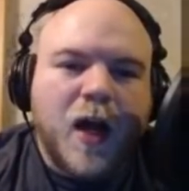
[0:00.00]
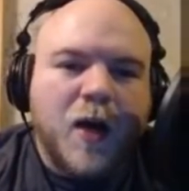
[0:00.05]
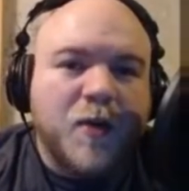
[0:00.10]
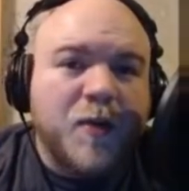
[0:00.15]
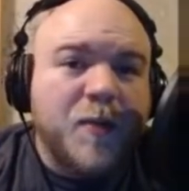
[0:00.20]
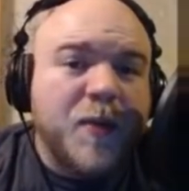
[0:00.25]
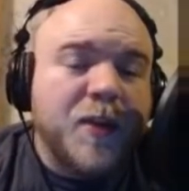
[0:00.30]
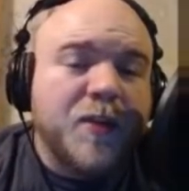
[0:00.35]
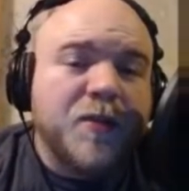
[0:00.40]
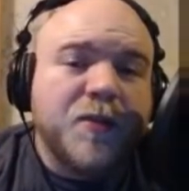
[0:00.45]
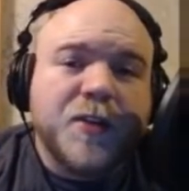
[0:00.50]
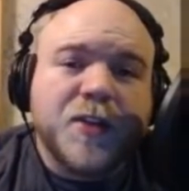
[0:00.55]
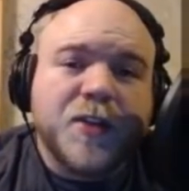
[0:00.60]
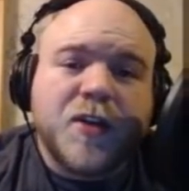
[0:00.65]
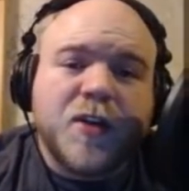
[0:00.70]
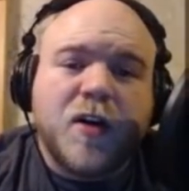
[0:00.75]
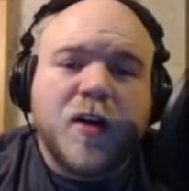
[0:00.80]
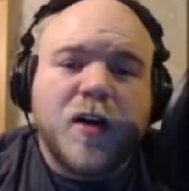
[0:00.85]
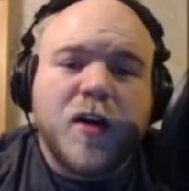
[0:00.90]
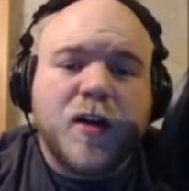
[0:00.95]
We've been through this
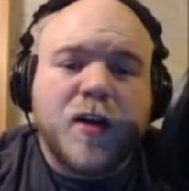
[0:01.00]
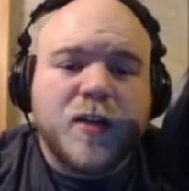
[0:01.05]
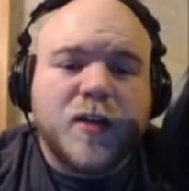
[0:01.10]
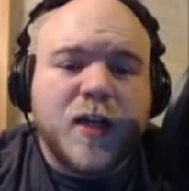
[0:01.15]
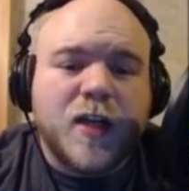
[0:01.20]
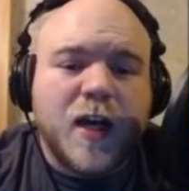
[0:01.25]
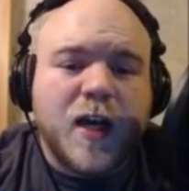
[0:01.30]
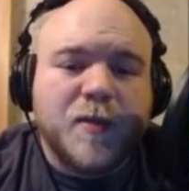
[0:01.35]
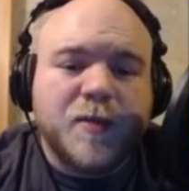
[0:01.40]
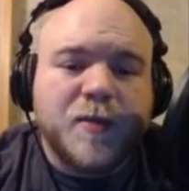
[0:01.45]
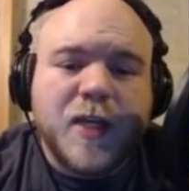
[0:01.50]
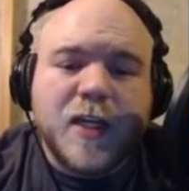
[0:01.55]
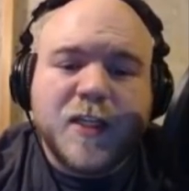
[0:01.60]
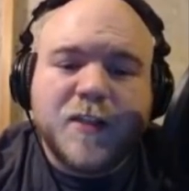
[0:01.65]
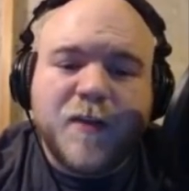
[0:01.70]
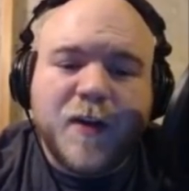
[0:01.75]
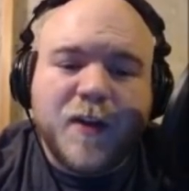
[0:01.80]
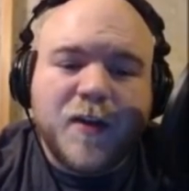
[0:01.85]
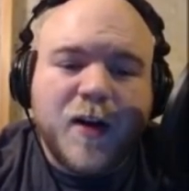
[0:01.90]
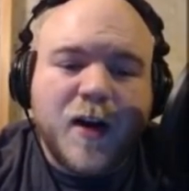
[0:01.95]
card 100 times. Has
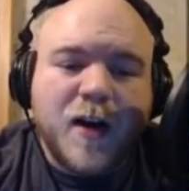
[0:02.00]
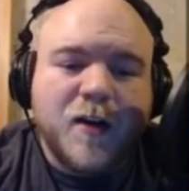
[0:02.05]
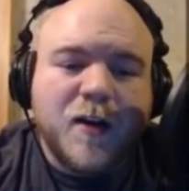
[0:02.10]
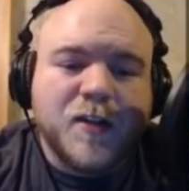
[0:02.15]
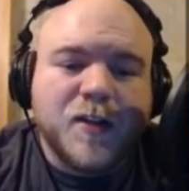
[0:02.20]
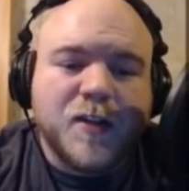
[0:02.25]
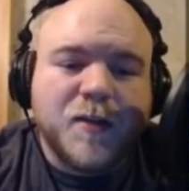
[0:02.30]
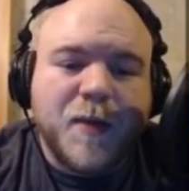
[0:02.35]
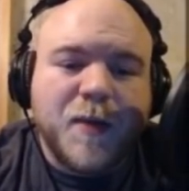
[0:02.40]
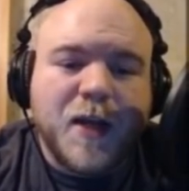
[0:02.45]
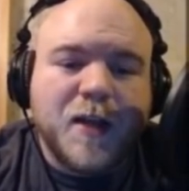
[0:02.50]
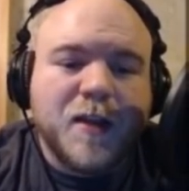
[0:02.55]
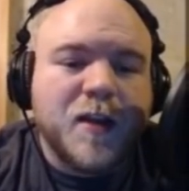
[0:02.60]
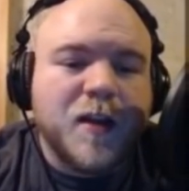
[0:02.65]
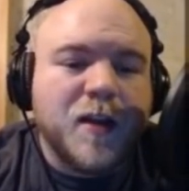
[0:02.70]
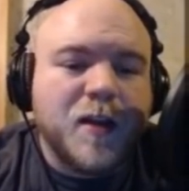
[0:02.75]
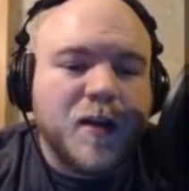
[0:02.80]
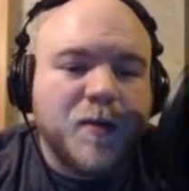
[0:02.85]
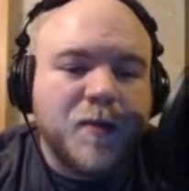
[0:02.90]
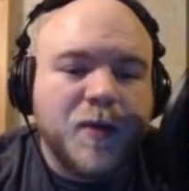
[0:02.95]
Feather Arrows, the main
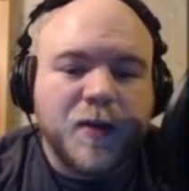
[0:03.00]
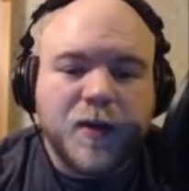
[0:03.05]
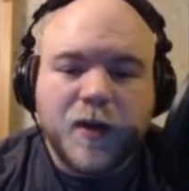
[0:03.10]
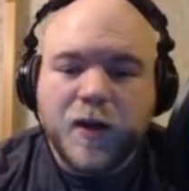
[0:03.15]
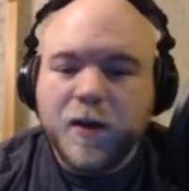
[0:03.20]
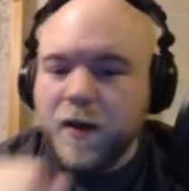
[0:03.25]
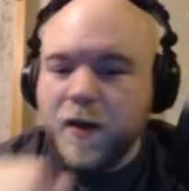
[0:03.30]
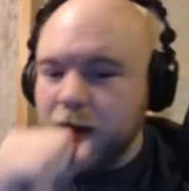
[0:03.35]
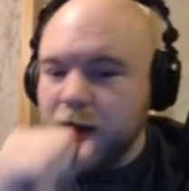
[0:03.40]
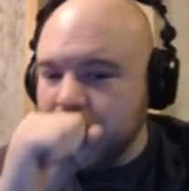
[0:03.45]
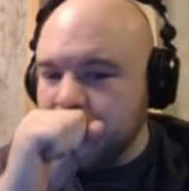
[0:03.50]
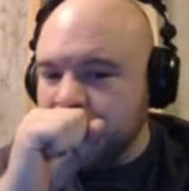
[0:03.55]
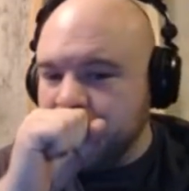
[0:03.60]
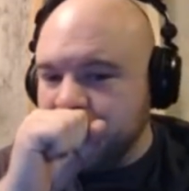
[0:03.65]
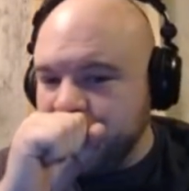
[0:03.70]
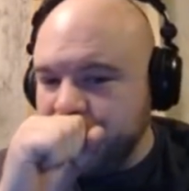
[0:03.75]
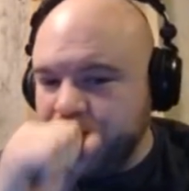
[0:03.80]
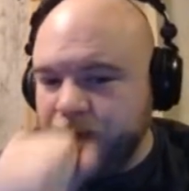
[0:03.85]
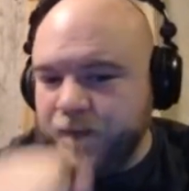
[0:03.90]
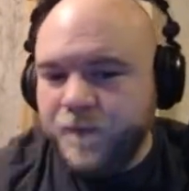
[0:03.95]
thing, the ability,
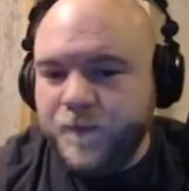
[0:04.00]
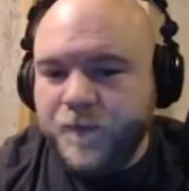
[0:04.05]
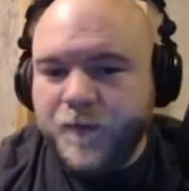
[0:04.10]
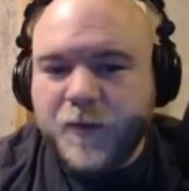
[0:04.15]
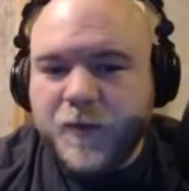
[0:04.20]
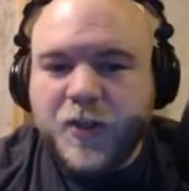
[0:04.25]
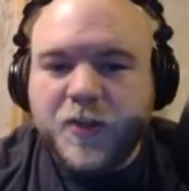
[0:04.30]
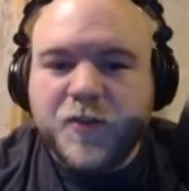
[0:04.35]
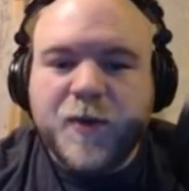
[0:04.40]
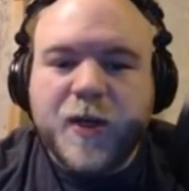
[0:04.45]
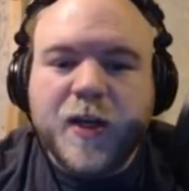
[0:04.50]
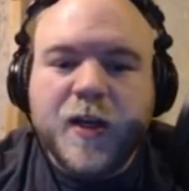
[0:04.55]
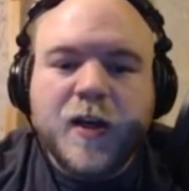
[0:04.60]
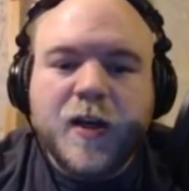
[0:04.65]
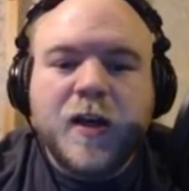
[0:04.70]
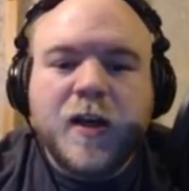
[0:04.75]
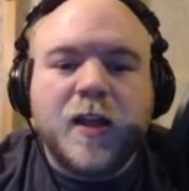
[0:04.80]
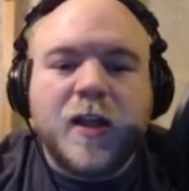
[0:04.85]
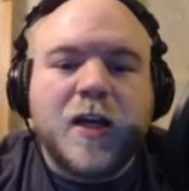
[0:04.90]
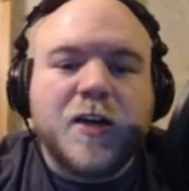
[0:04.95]
excuse me,
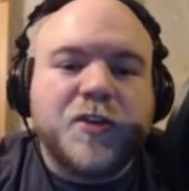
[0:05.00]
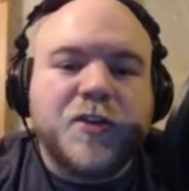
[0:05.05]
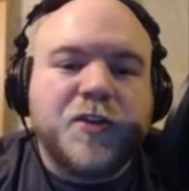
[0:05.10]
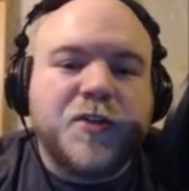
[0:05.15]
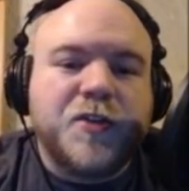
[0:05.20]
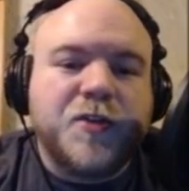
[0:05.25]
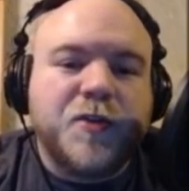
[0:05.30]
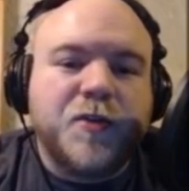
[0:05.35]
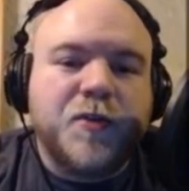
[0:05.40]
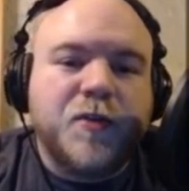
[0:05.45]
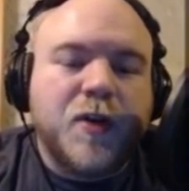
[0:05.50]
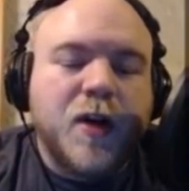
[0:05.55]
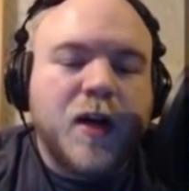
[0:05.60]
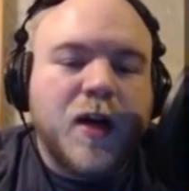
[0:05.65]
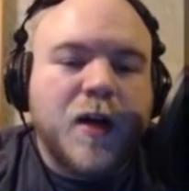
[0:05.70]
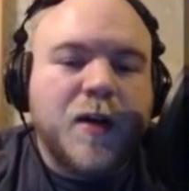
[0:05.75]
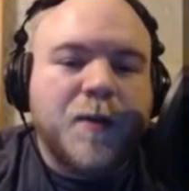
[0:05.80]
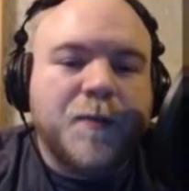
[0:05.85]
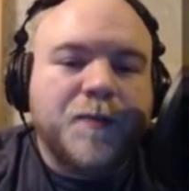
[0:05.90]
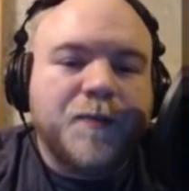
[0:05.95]
allows you to
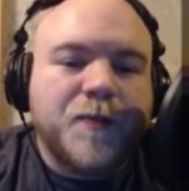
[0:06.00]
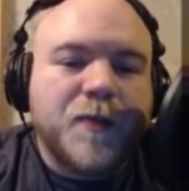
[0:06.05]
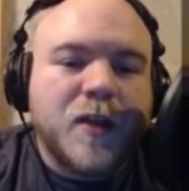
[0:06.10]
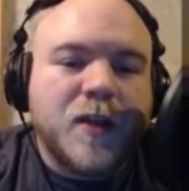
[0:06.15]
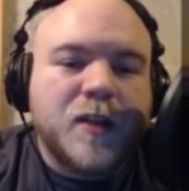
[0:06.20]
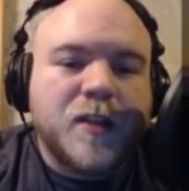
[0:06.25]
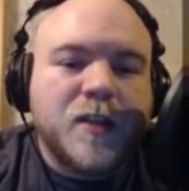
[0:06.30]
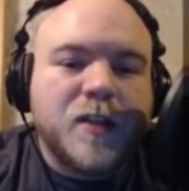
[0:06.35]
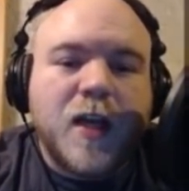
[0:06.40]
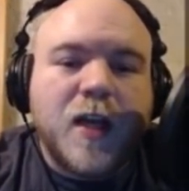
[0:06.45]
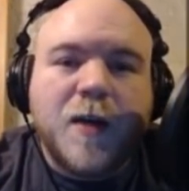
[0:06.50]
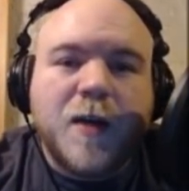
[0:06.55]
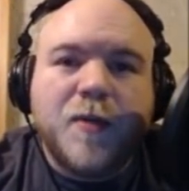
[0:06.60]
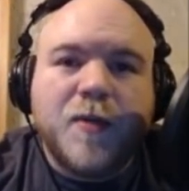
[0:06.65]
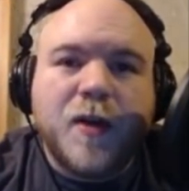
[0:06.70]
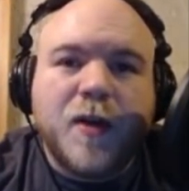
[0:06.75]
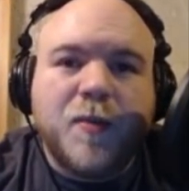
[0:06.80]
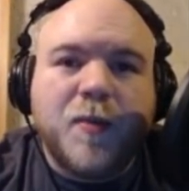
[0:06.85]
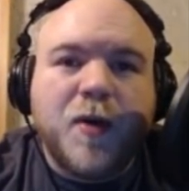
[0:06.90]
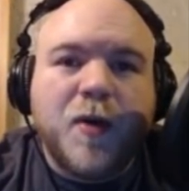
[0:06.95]
snipe
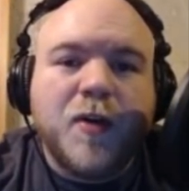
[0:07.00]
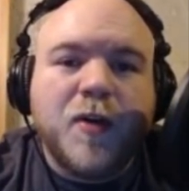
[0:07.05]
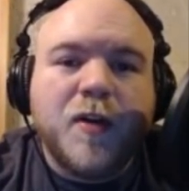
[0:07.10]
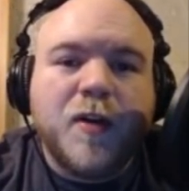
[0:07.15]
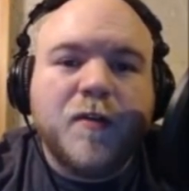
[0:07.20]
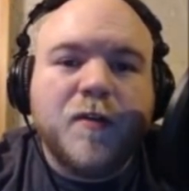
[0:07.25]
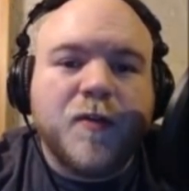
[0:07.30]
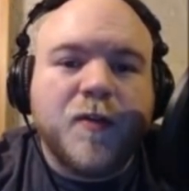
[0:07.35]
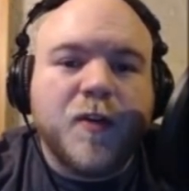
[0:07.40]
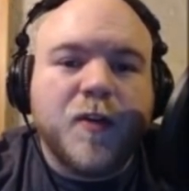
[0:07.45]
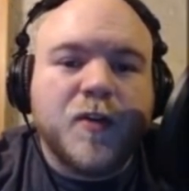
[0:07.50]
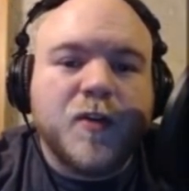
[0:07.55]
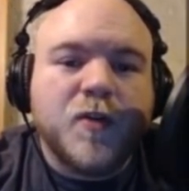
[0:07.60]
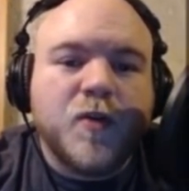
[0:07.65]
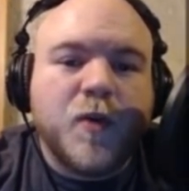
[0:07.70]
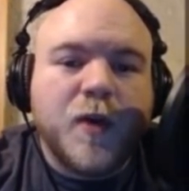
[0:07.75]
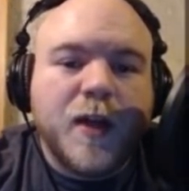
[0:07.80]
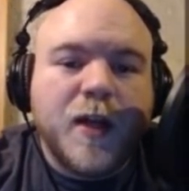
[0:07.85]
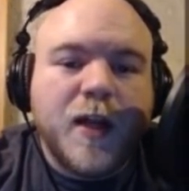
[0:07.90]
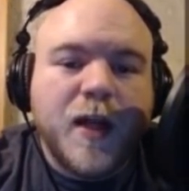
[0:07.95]
an opponent for
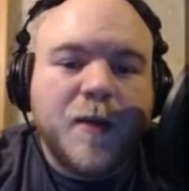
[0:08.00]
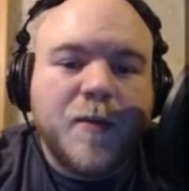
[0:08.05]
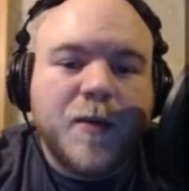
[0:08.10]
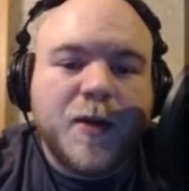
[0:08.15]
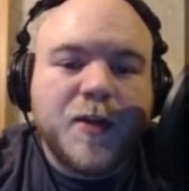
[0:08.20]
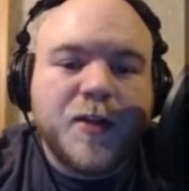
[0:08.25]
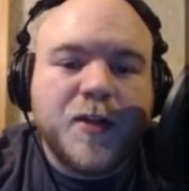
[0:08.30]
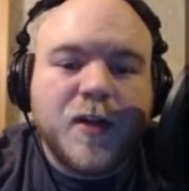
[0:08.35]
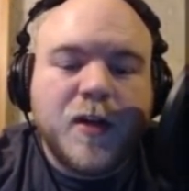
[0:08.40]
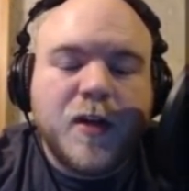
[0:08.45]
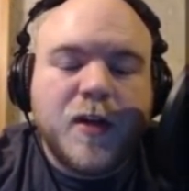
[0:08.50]
20 damage,